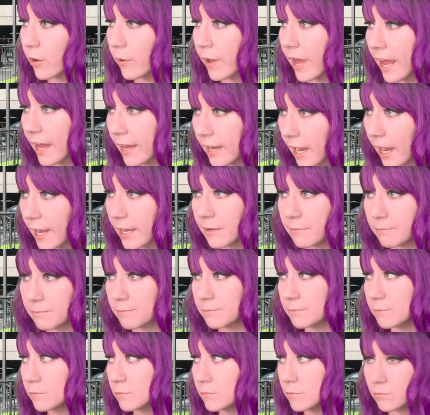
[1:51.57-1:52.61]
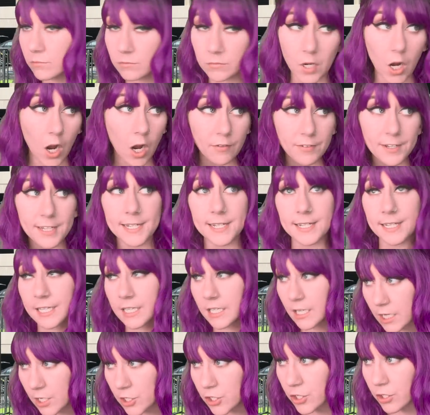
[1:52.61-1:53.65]
okay? I obviously
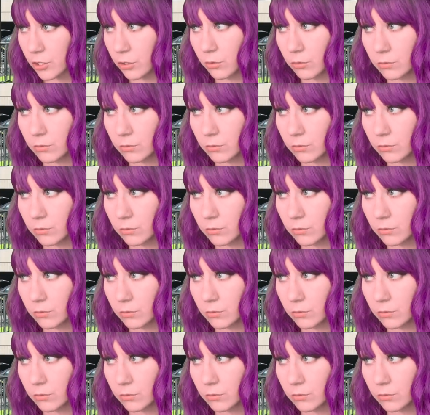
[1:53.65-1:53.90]
need you.